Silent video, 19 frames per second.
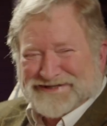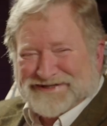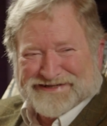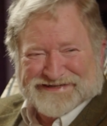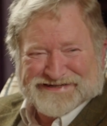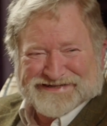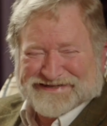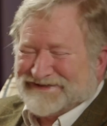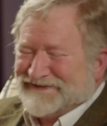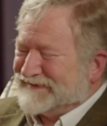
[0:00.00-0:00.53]

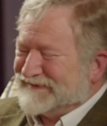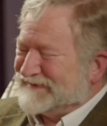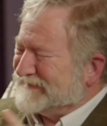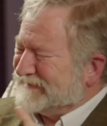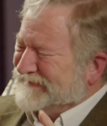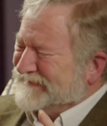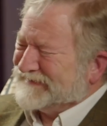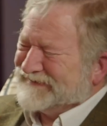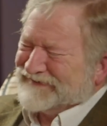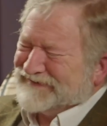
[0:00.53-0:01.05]
Yeah, if
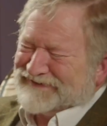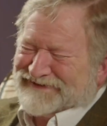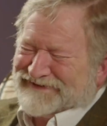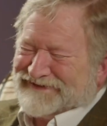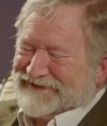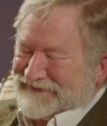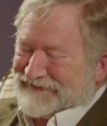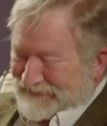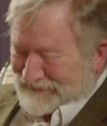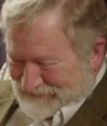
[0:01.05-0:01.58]
she's extra
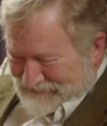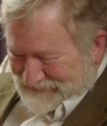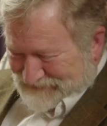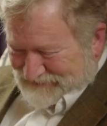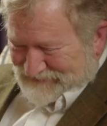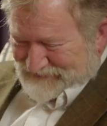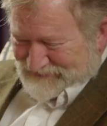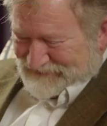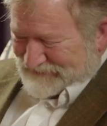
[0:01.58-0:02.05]
warm, if